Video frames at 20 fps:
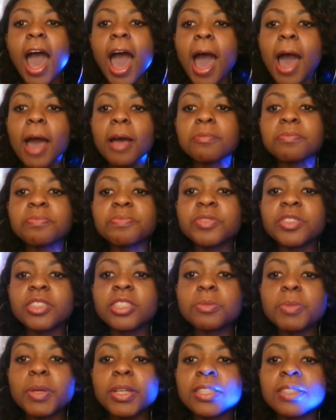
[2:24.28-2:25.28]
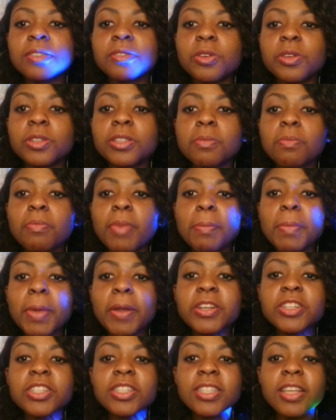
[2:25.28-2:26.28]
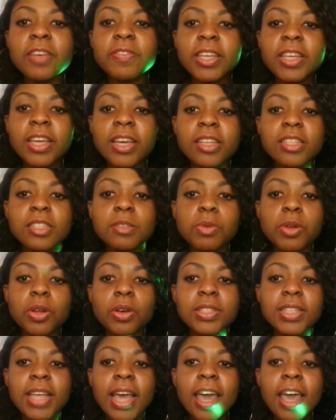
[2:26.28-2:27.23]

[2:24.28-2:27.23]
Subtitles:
This person wrote, my marriage is 7 years plus.